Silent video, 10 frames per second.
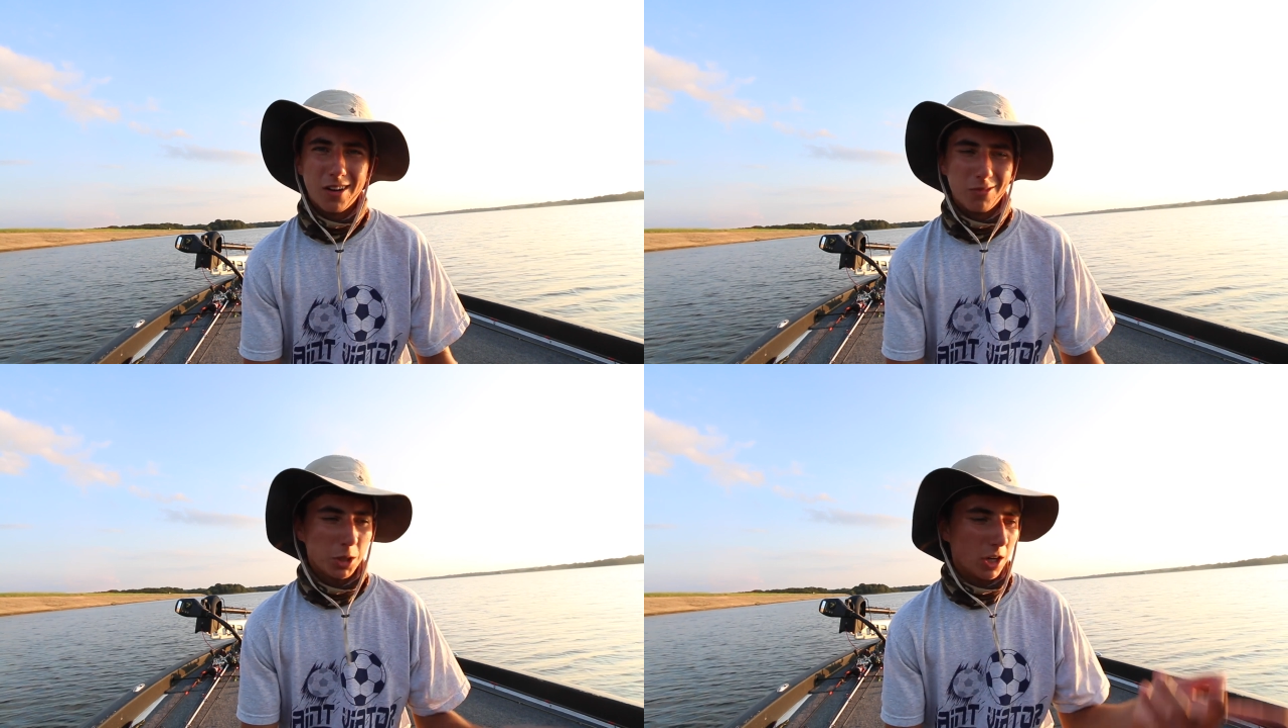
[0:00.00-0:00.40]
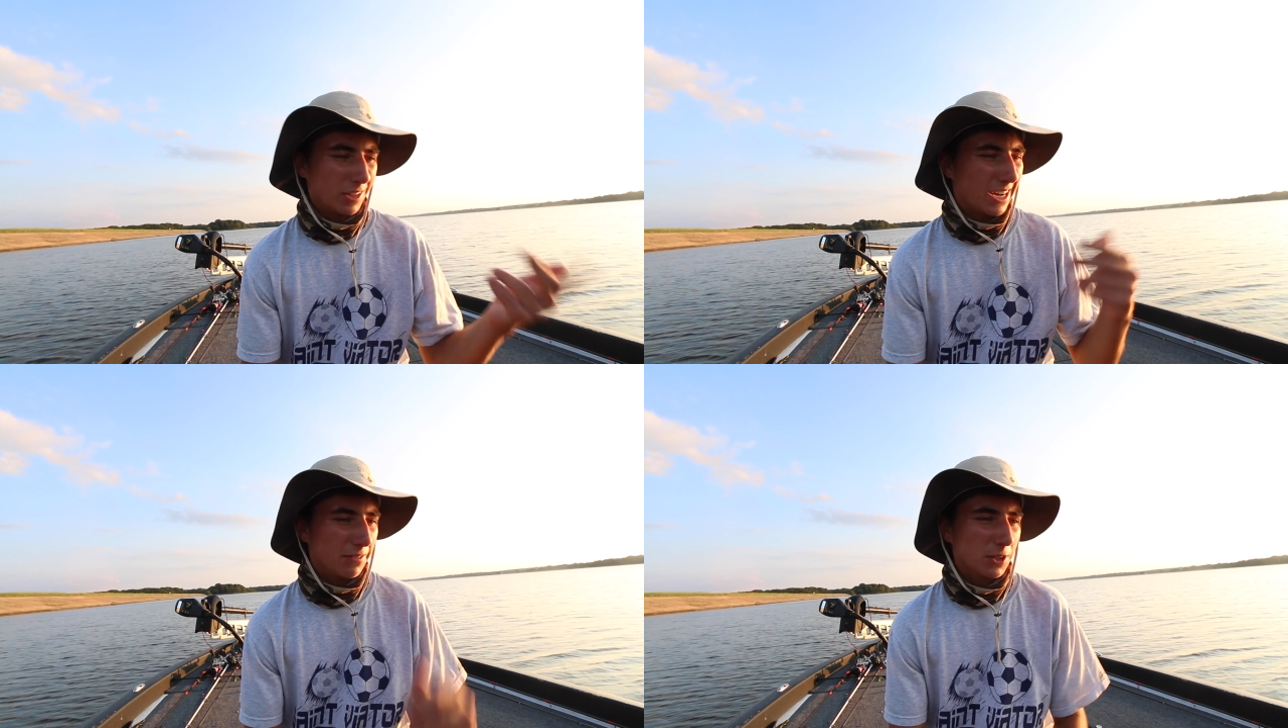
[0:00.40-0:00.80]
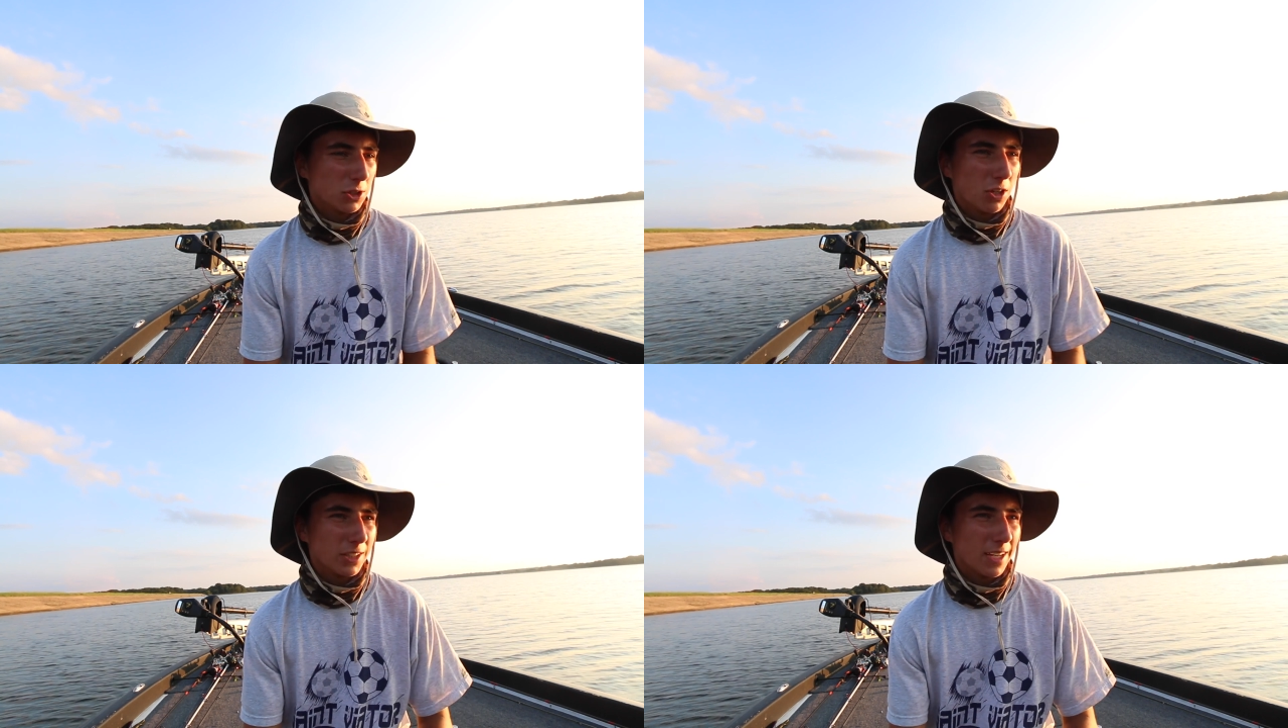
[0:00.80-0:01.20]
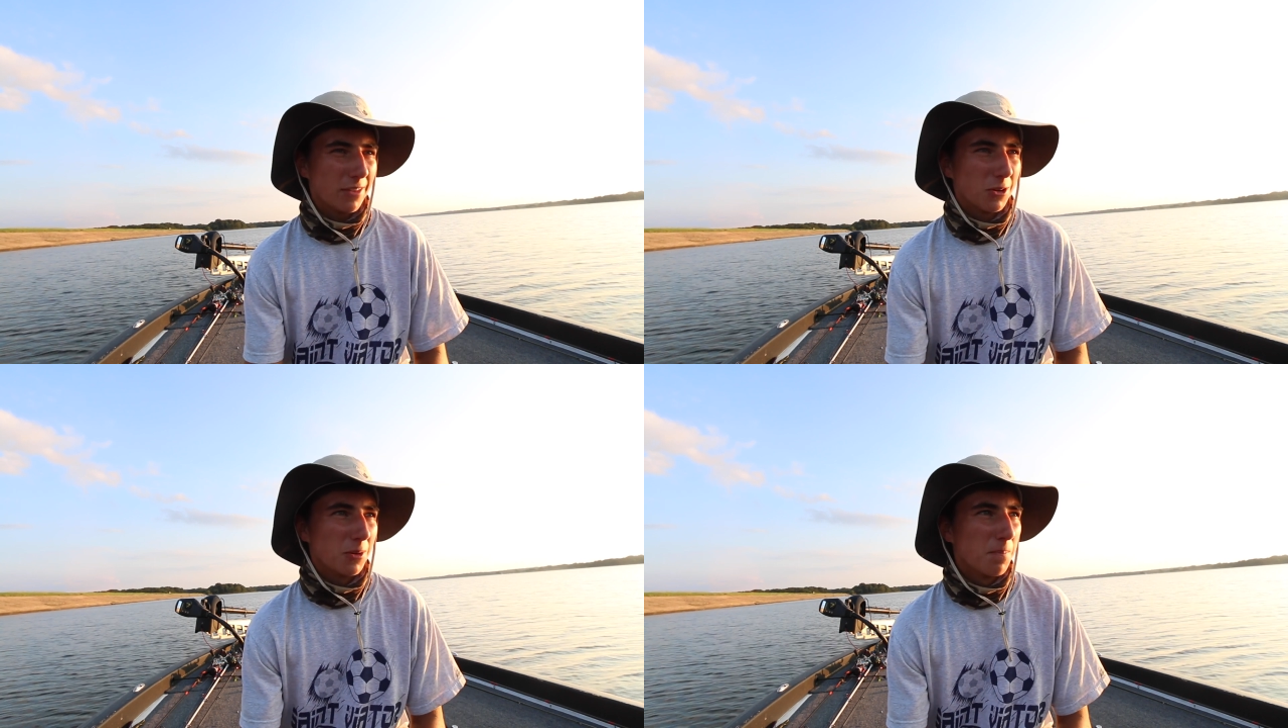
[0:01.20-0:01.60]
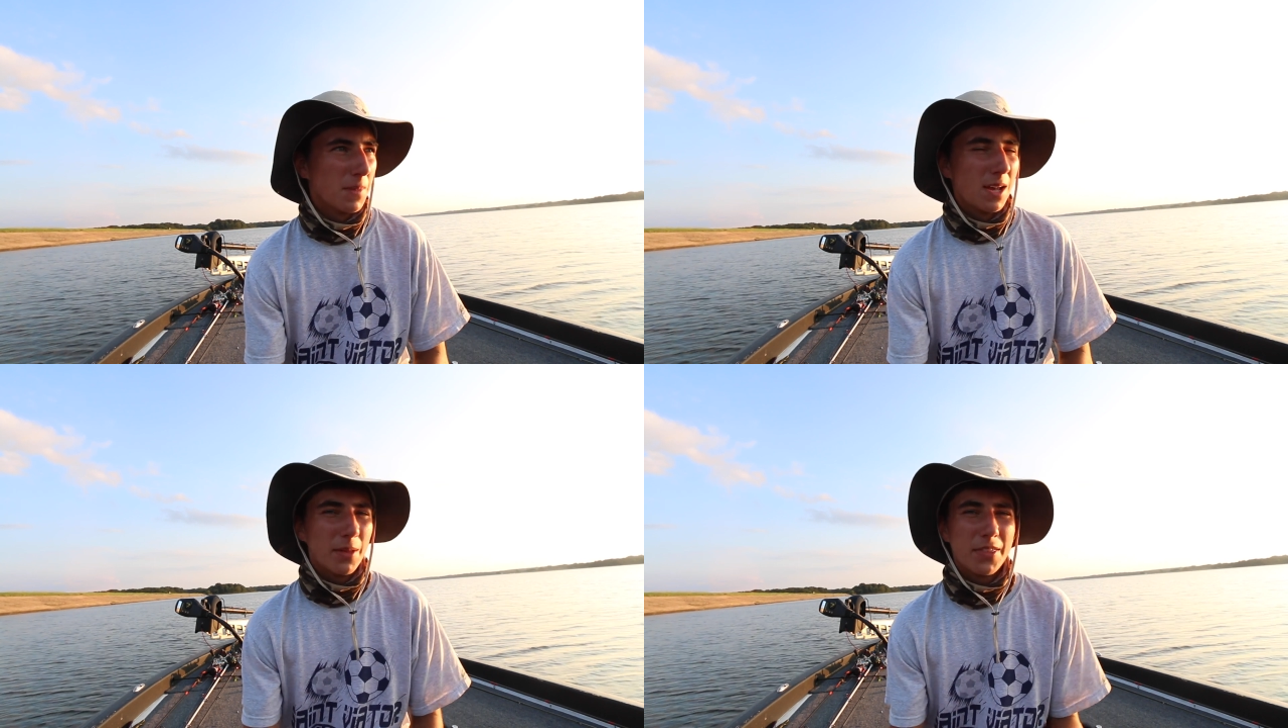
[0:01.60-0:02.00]
We caught 9 fish altogether.
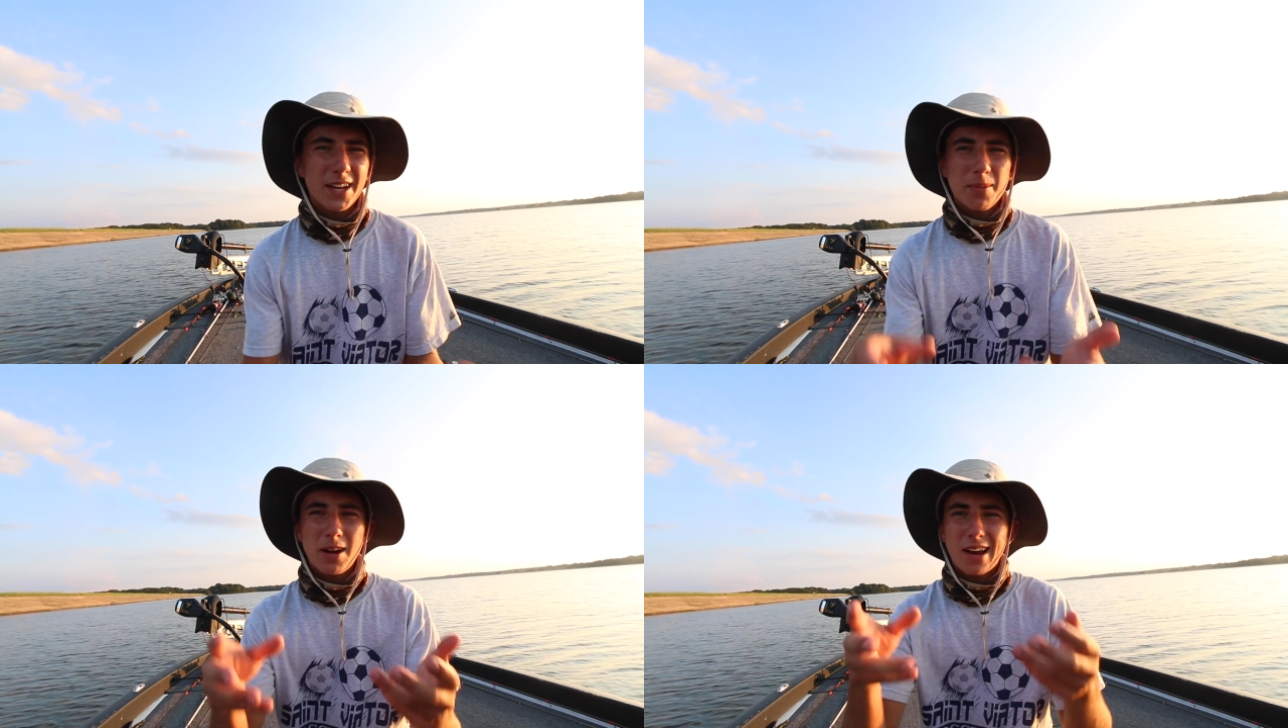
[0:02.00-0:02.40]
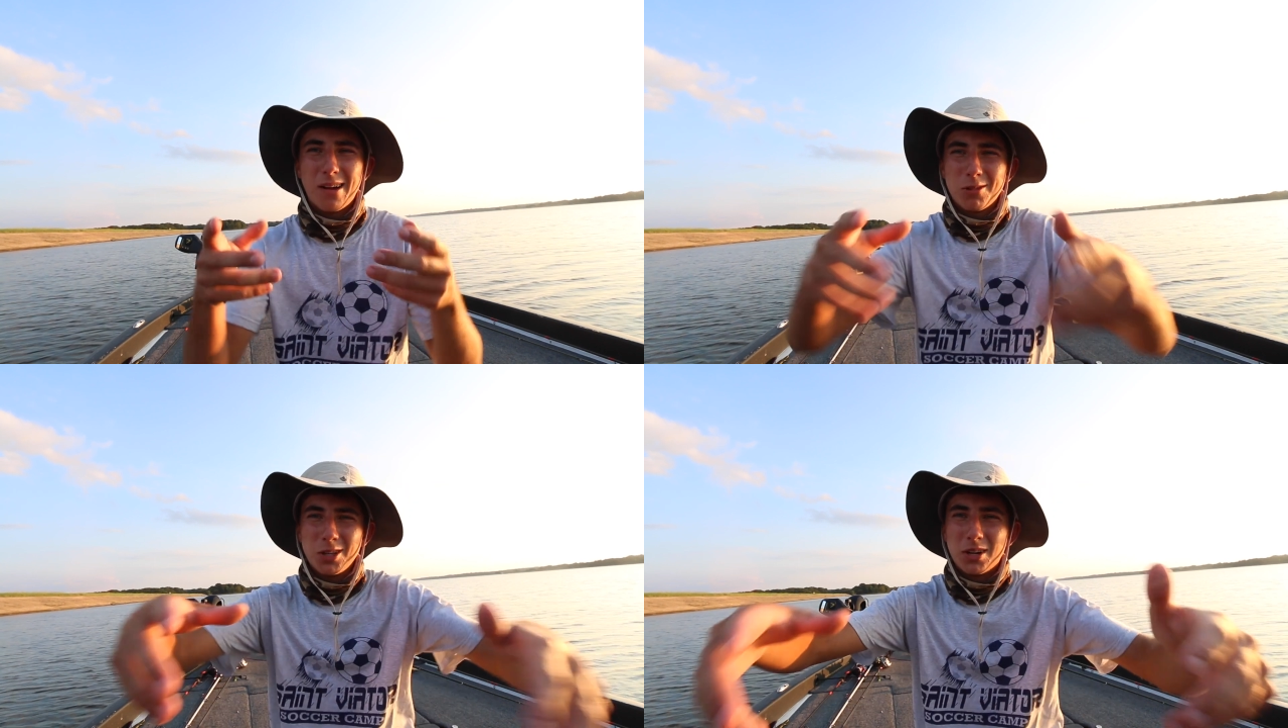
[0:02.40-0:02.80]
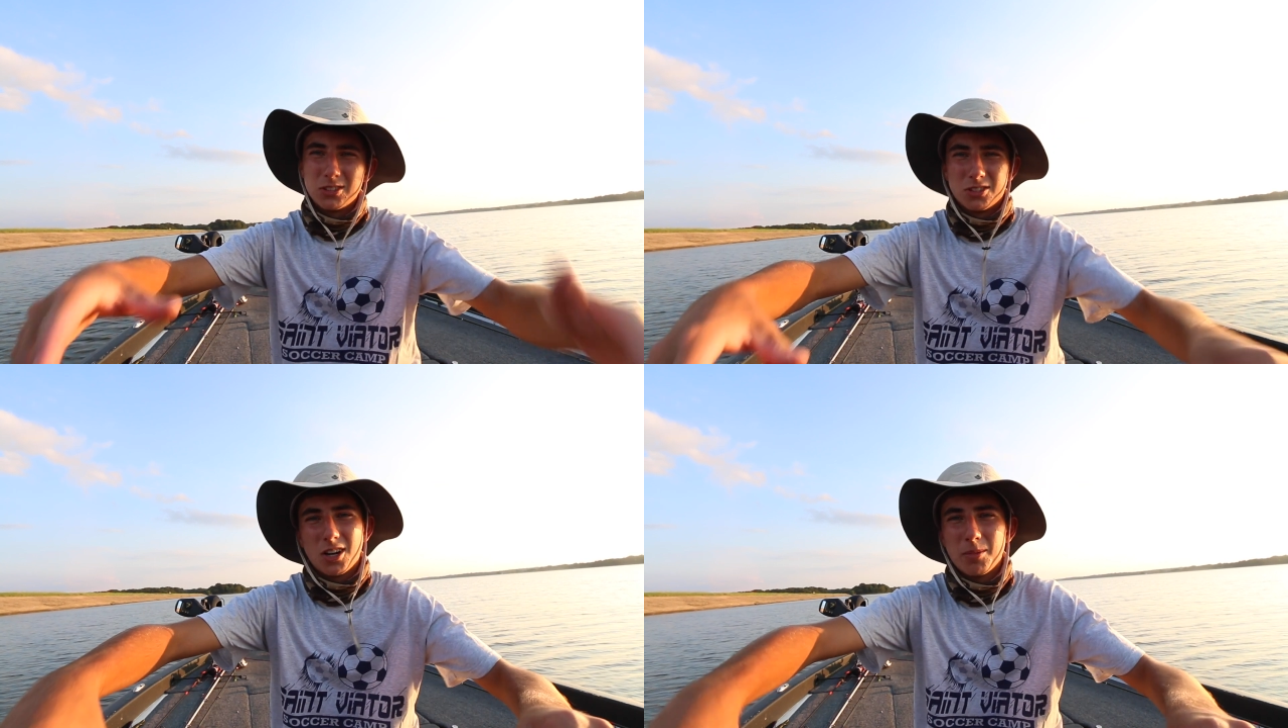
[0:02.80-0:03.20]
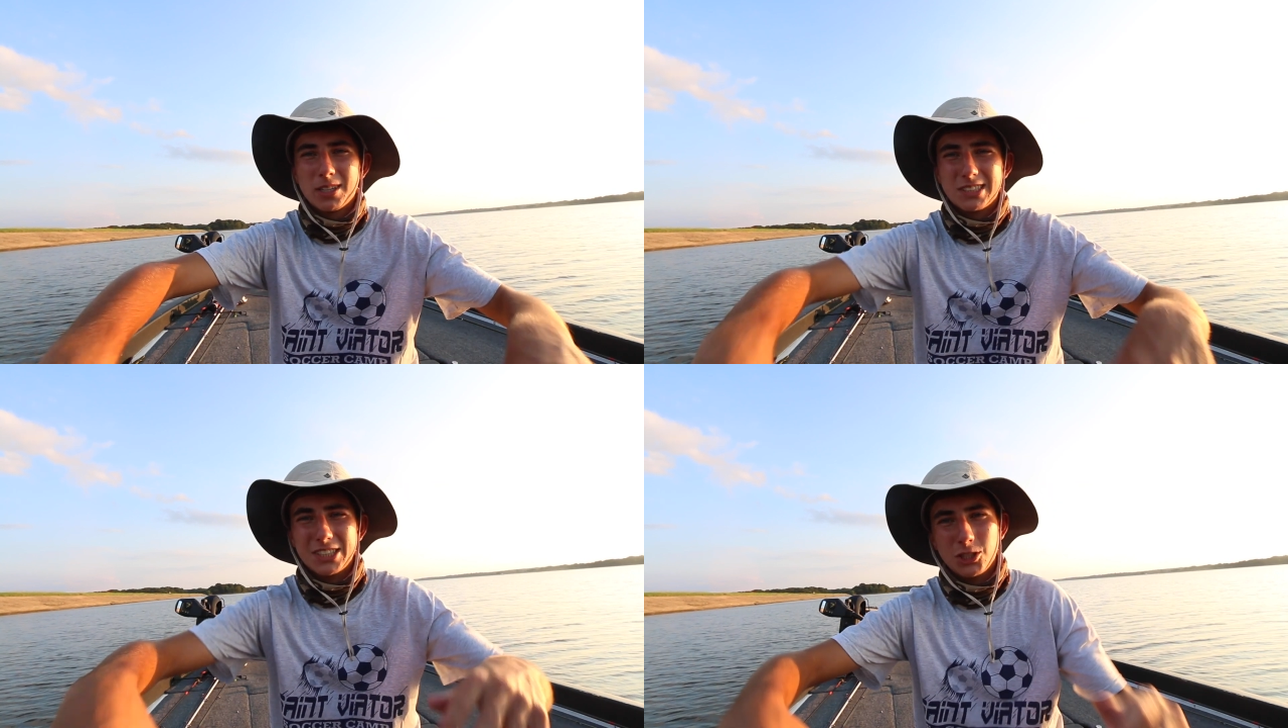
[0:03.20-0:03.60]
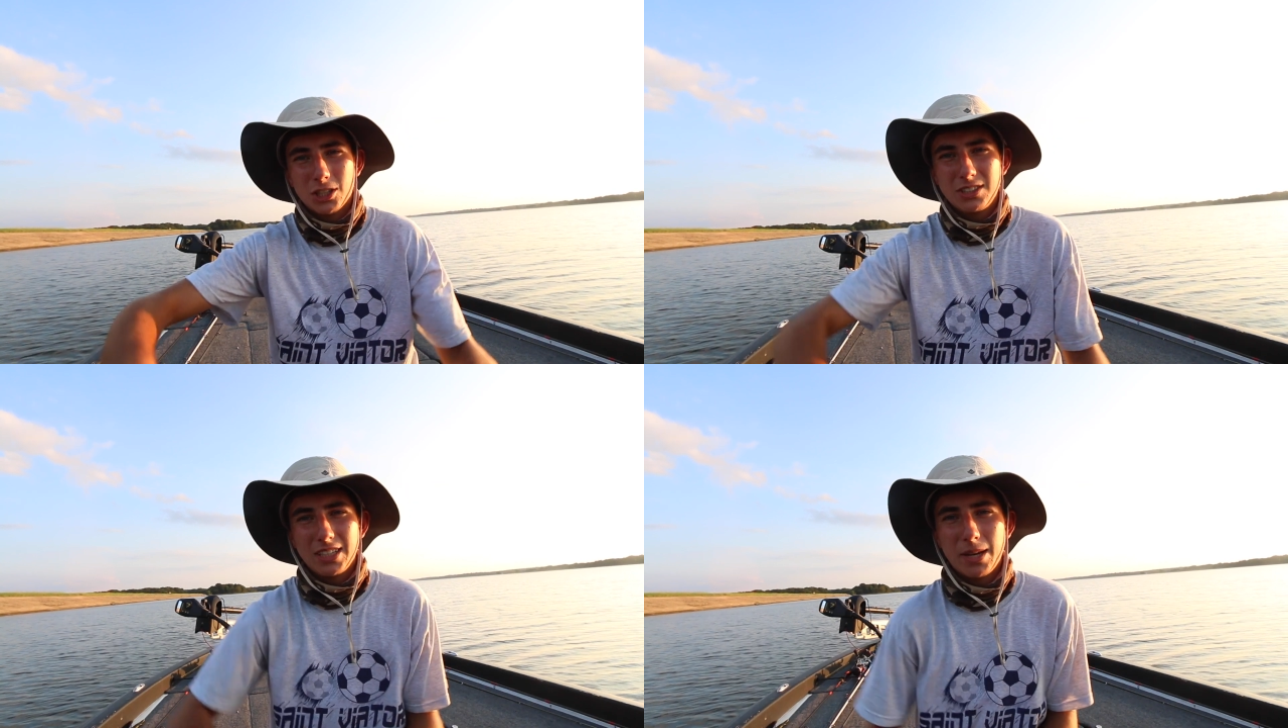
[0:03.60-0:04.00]
The thing about I really want to talk about is adjusting.